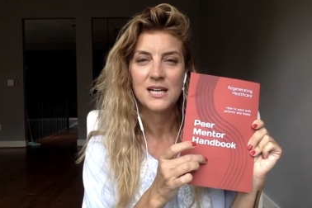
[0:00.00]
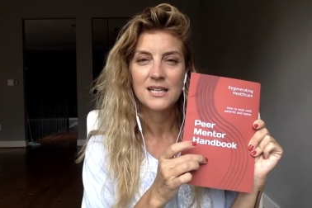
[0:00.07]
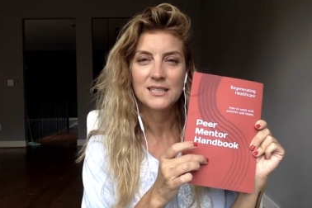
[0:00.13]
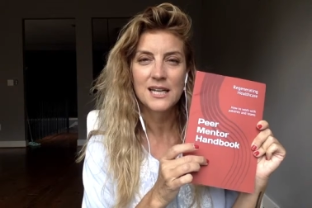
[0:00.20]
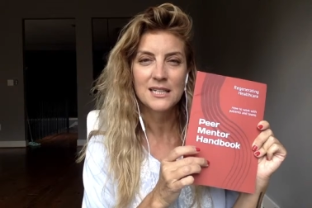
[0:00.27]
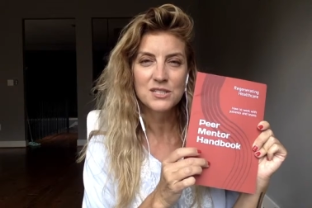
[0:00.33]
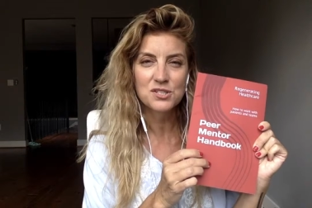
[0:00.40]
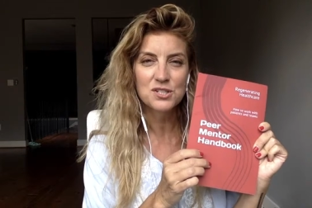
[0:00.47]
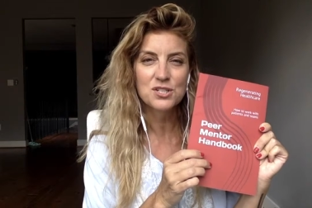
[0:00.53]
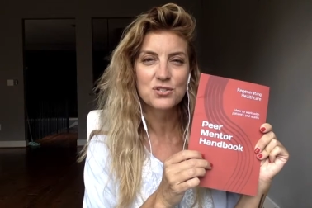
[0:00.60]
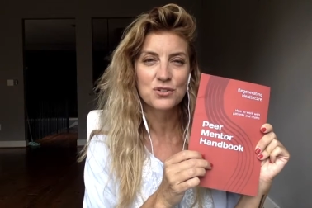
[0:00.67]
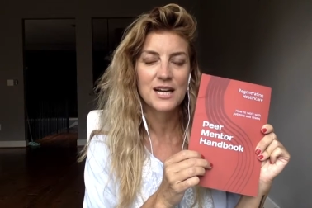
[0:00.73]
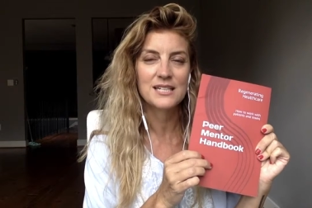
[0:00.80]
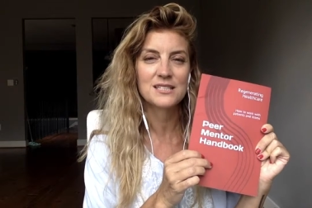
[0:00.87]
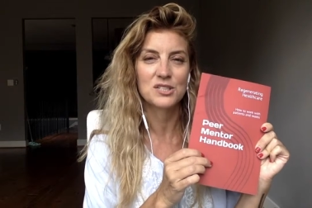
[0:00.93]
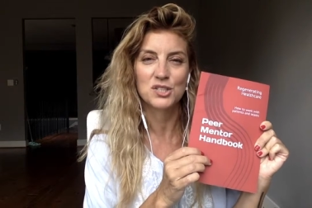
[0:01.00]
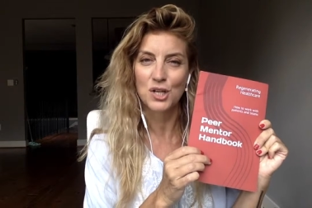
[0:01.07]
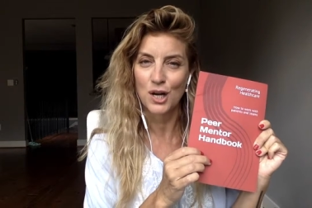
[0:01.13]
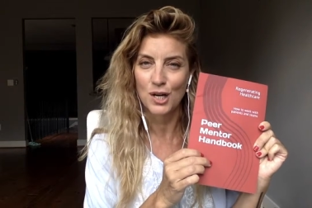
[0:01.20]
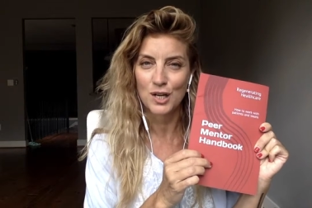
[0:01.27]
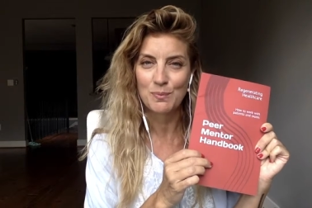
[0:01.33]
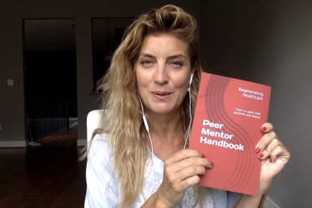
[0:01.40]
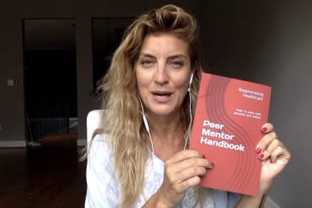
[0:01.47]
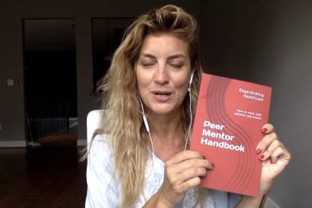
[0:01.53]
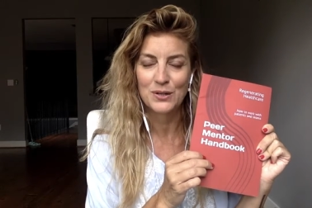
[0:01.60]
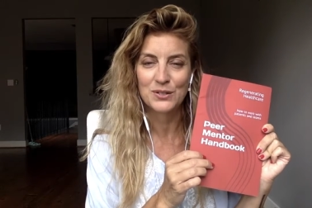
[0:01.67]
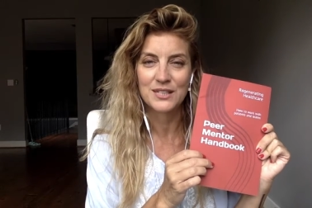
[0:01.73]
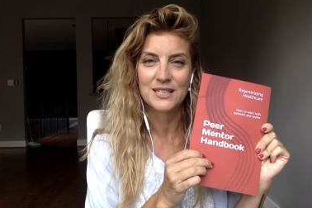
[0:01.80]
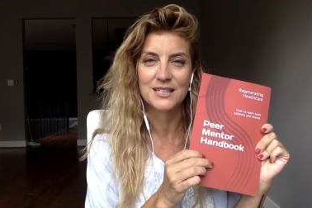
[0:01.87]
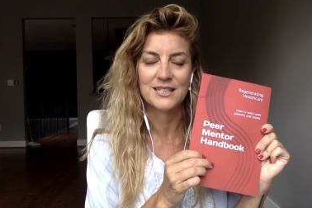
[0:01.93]
not just trying to talk about
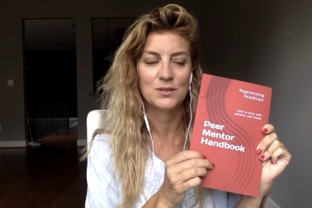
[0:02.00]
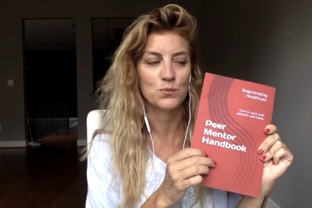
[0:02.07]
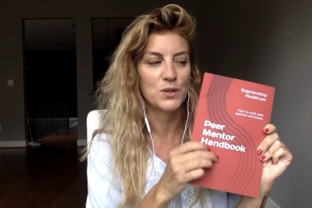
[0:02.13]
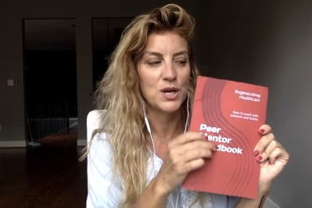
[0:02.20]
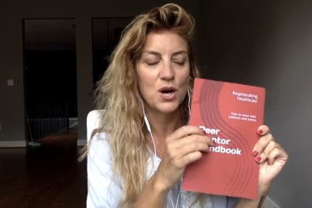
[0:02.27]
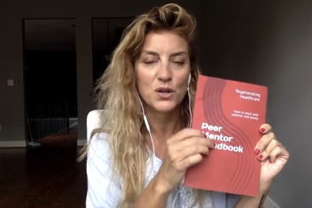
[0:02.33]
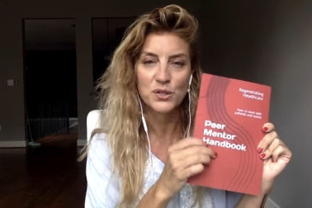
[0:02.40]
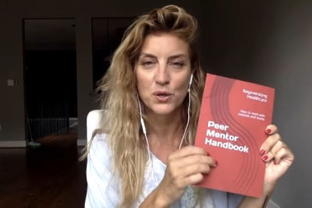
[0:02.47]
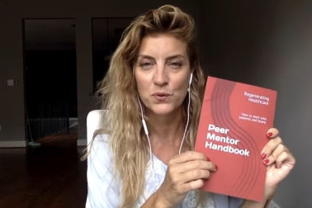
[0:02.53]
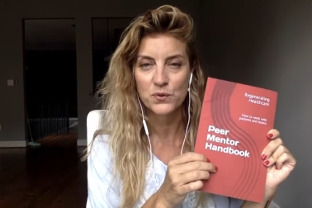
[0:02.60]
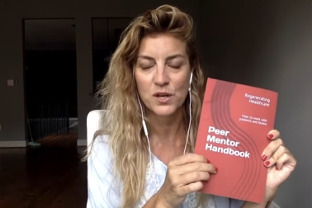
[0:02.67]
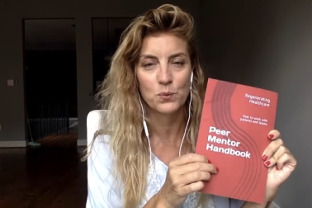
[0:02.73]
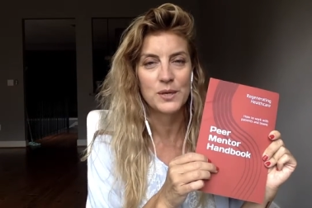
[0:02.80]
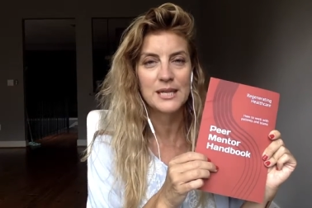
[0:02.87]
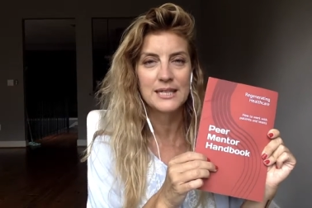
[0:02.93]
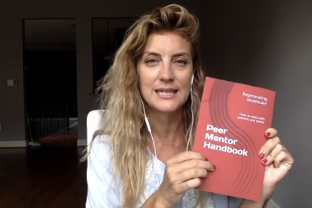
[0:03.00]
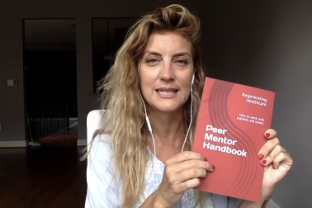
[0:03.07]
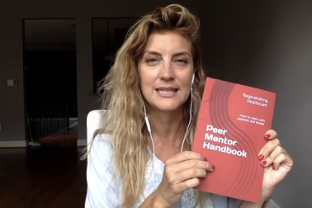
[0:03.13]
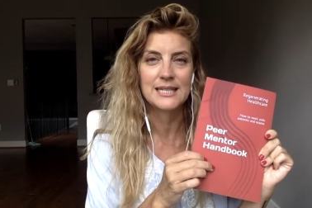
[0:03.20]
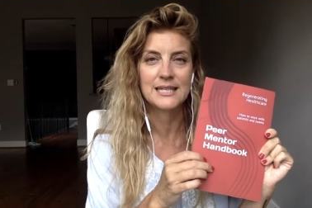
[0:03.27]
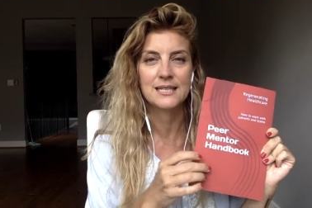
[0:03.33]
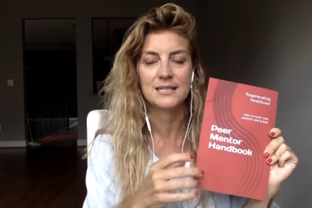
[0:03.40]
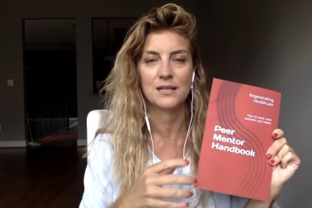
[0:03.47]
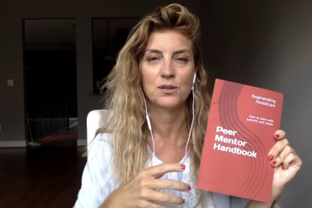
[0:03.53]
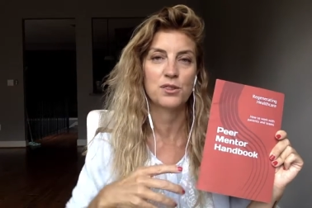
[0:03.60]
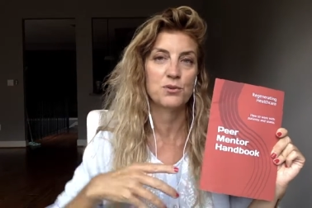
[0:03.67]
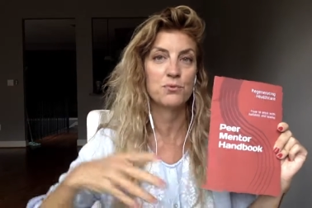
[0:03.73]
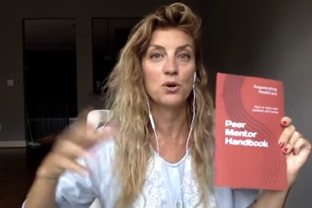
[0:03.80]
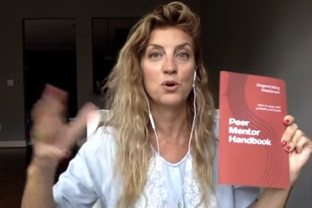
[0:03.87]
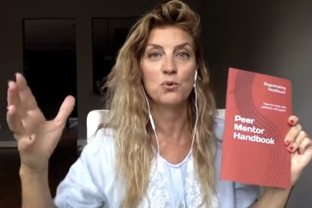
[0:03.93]
it and we all know that we need this and
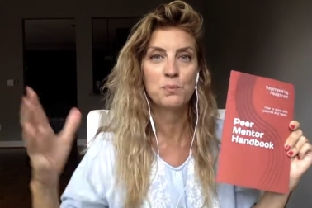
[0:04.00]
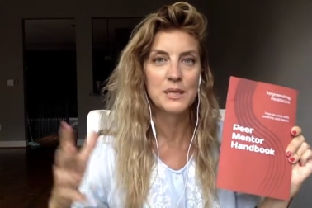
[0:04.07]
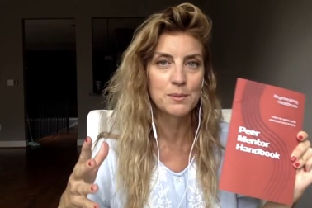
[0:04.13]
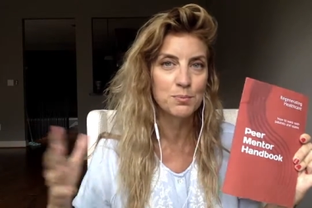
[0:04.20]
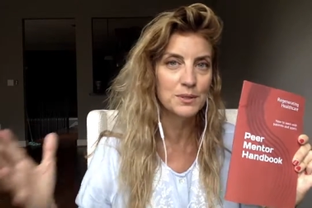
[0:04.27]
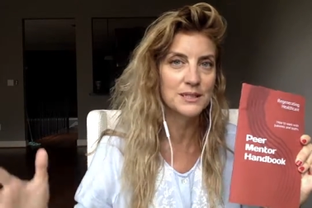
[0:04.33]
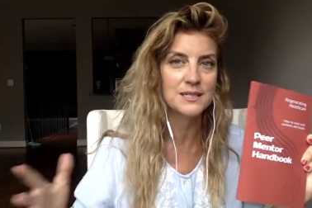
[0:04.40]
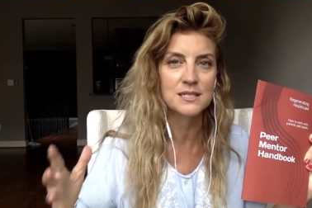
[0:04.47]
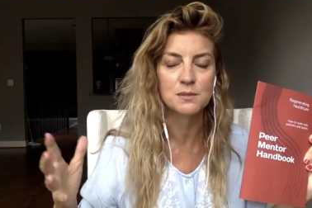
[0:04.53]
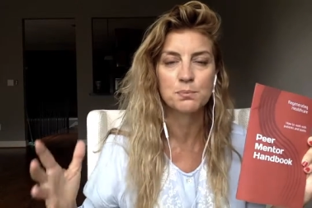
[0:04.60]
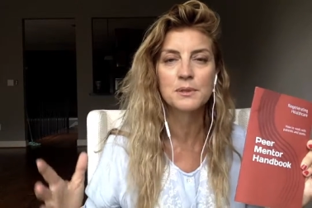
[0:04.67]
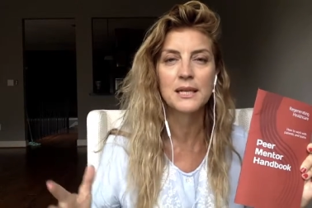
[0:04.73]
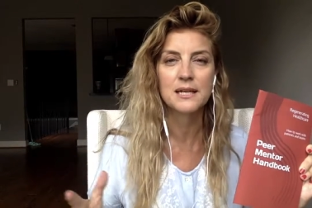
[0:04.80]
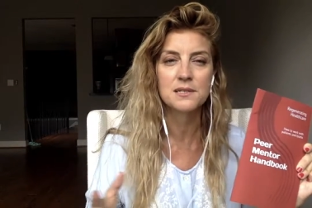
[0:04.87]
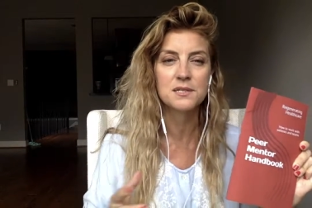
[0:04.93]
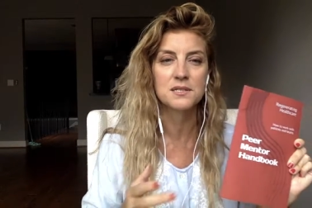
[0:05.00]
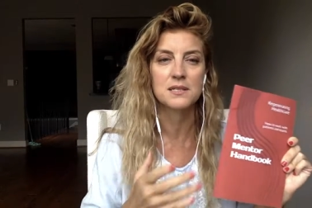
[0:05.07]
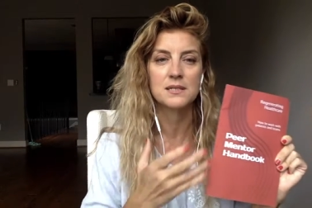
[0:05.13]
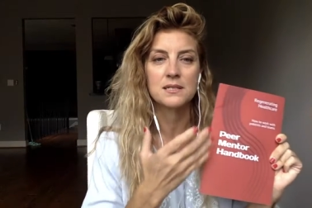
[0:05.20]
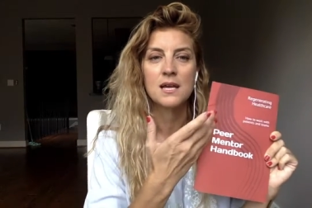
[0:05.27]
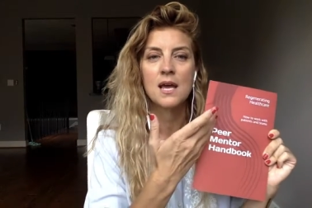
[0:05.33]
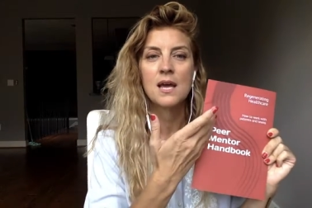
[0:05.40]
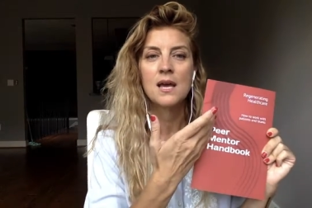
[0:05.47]
throw people into places.